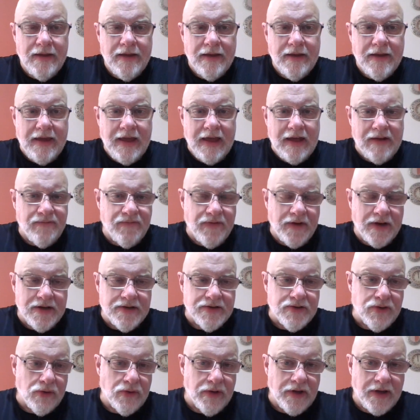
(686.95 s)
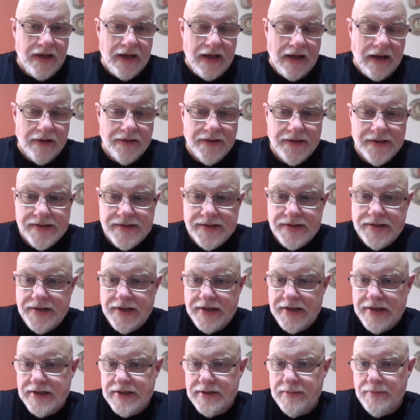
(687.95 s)
can't find his old account, doesn't
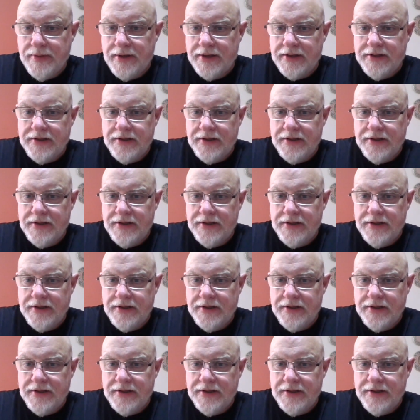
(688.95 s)
think it's a big